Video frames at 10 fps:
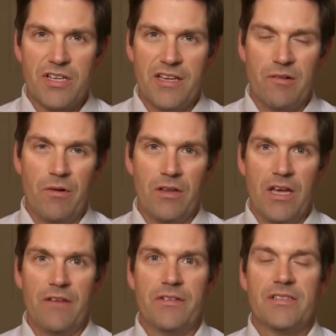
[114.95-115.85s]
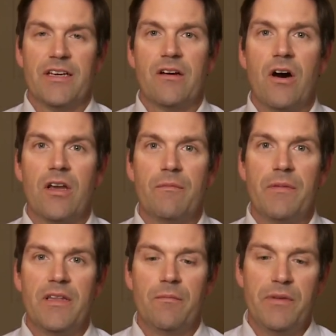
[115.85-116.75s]
I think a lot of us get caught
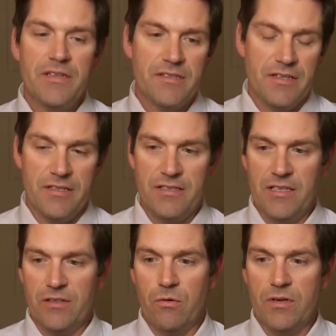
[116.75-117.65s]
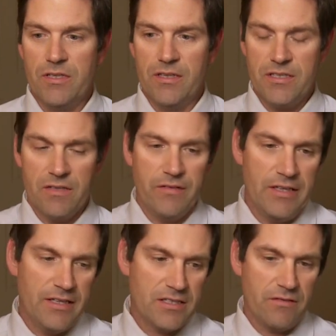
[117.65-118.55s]
up in the business and going to this
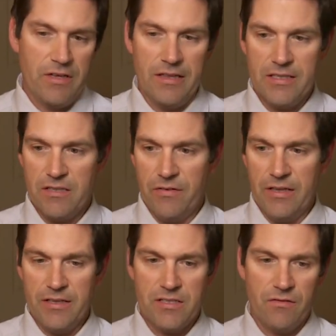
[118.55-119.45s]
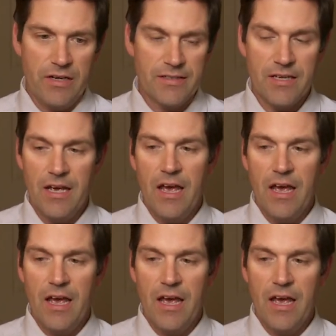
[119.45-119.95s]
event, this event, this event, this event.